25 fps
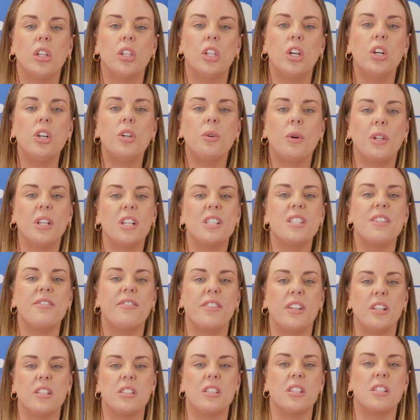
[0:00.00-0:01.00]
Low quality
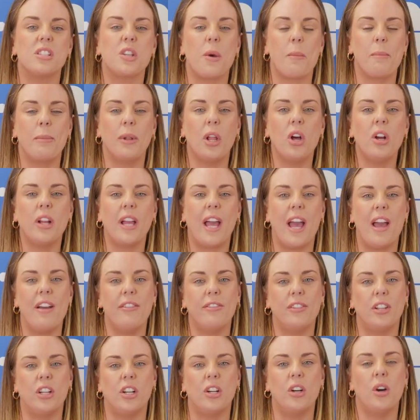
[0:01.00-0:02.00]
filters can block
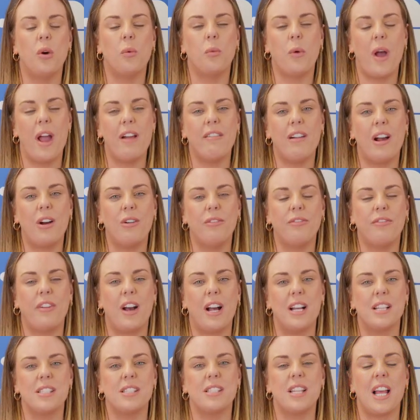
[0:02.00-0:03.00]
airflow, wear out
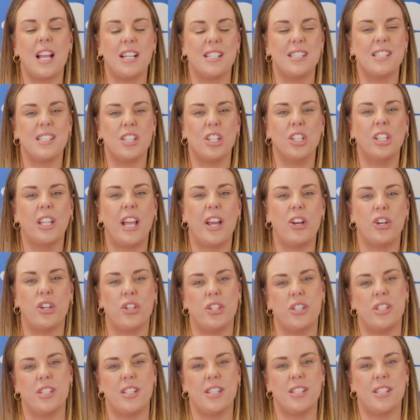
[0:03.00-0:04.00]
fast, and still let odours